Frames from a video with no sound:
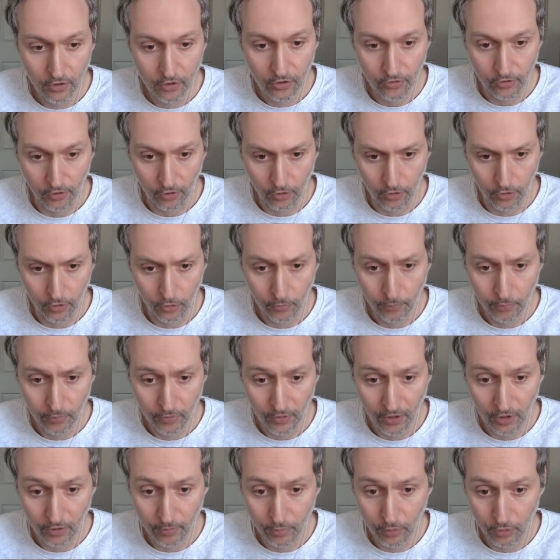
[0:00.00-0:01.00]
So
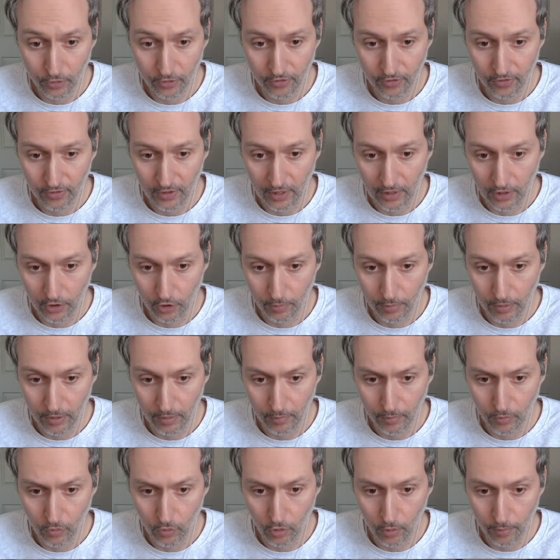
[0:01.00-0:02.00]
this puts a little bit
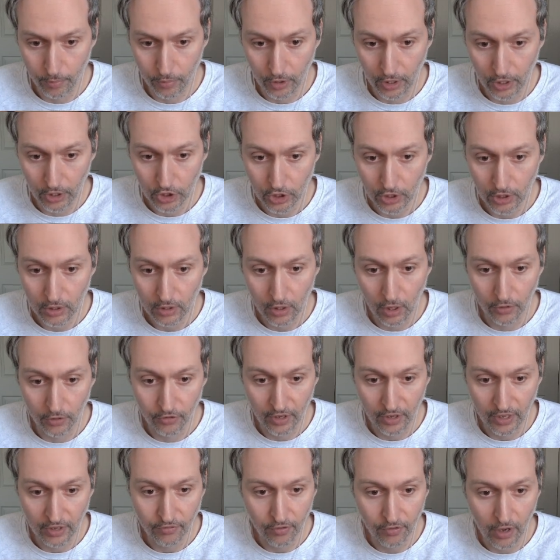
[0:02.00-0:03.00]
more pressure on
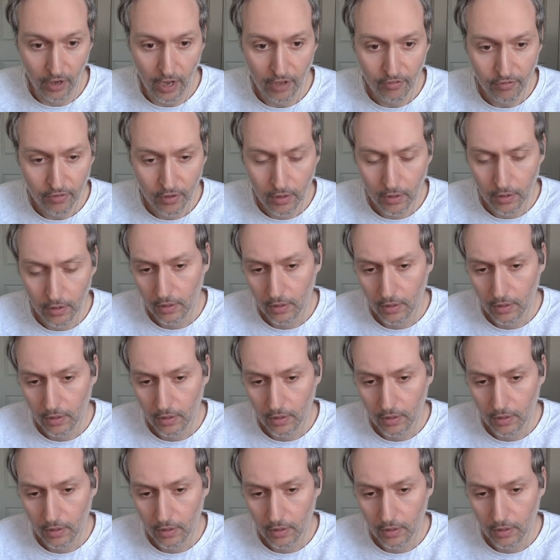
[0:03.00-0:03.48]
d5.